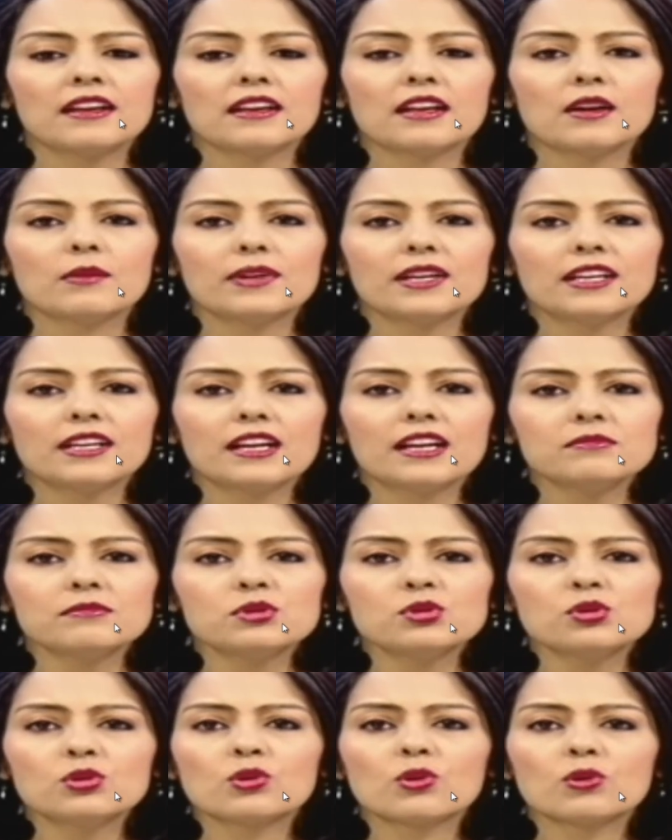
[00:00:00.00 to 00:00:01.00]
Now, when it comes
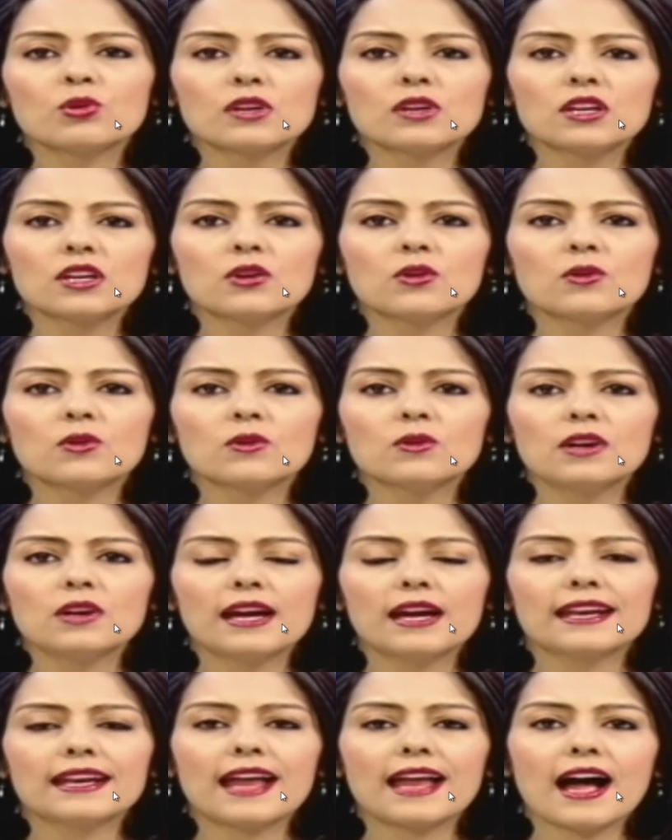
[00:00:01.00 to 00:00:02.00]
to coking coal
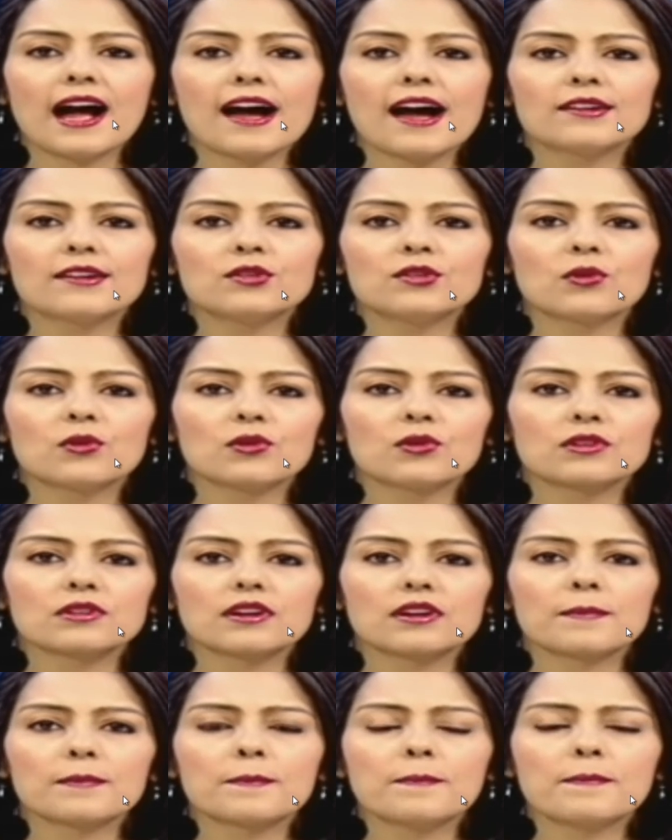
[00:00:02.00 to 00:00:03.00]
and iron ore,
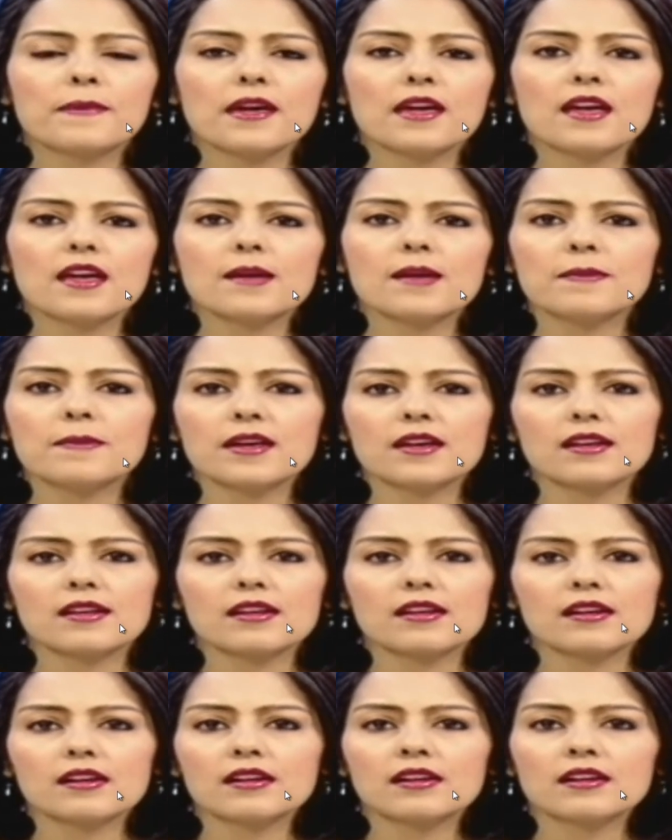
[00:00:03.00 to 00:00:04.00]
a big
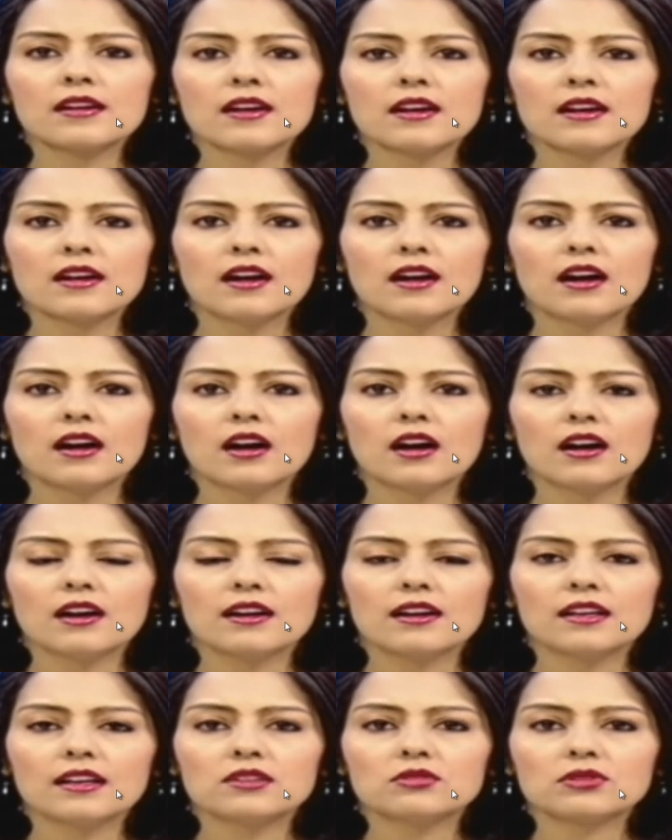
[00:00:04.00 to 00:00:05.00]
year
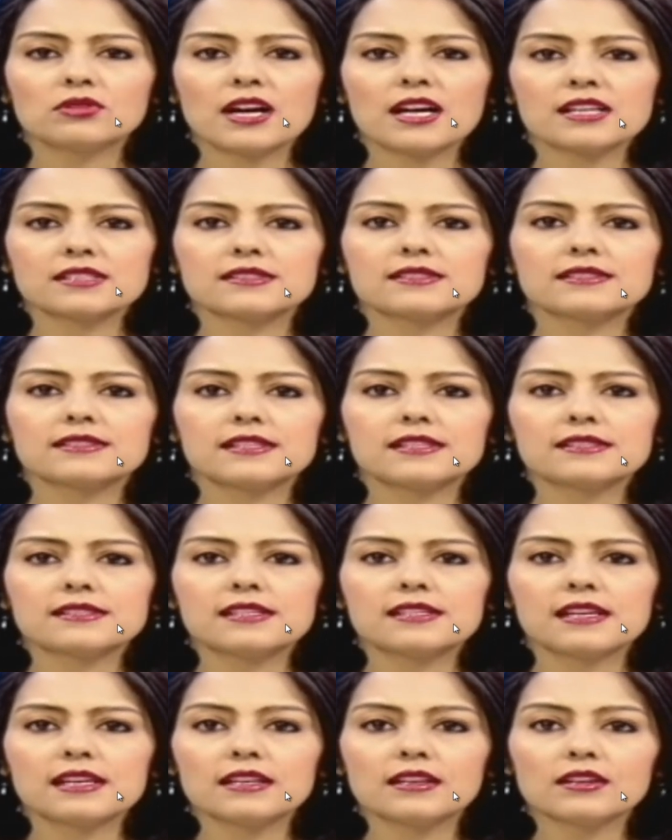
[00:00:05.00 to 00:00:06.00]
in
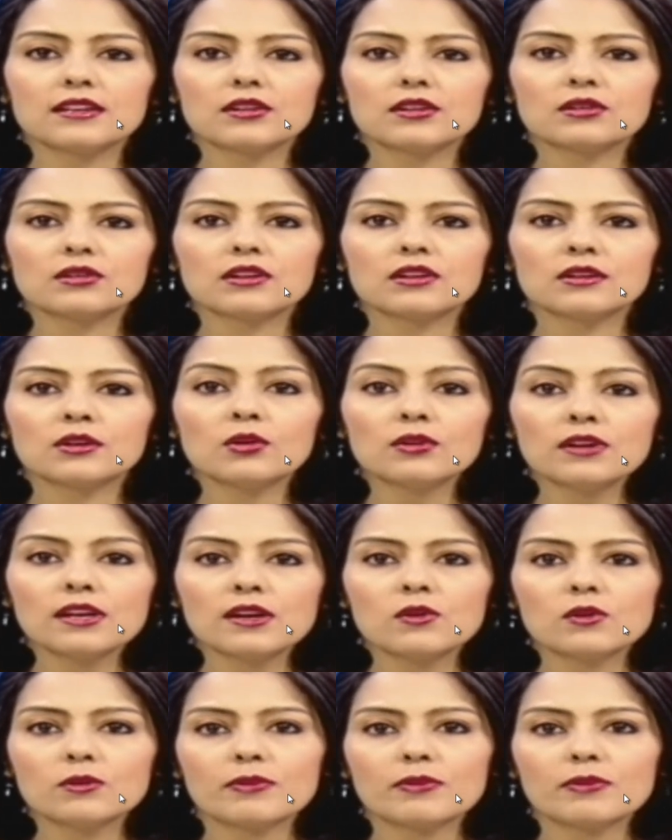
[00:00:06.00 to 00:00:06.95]
2016. Coking coal